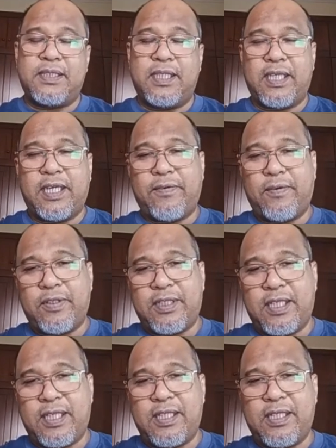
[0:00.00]
They have
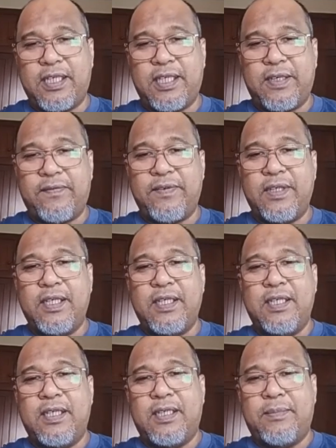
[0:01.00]
hotel, they have
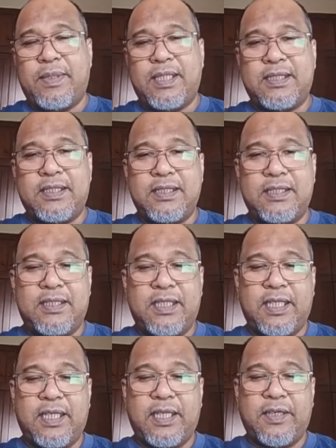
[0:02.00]
buses, they
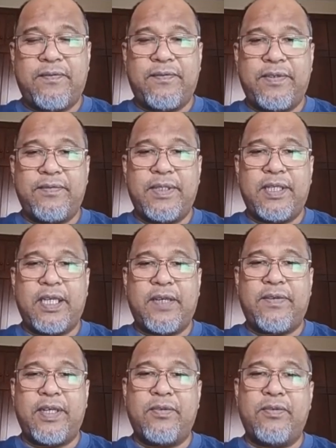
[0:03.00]
have
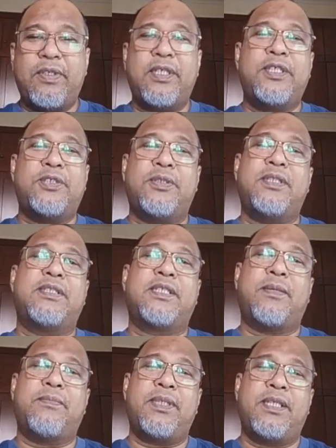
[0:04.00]
their own insurance
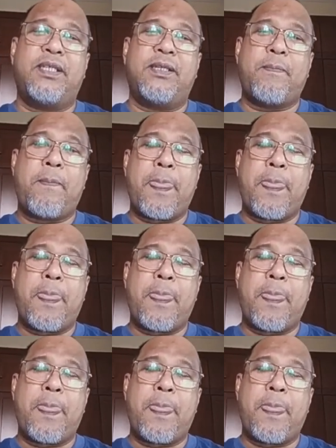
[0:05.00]
company.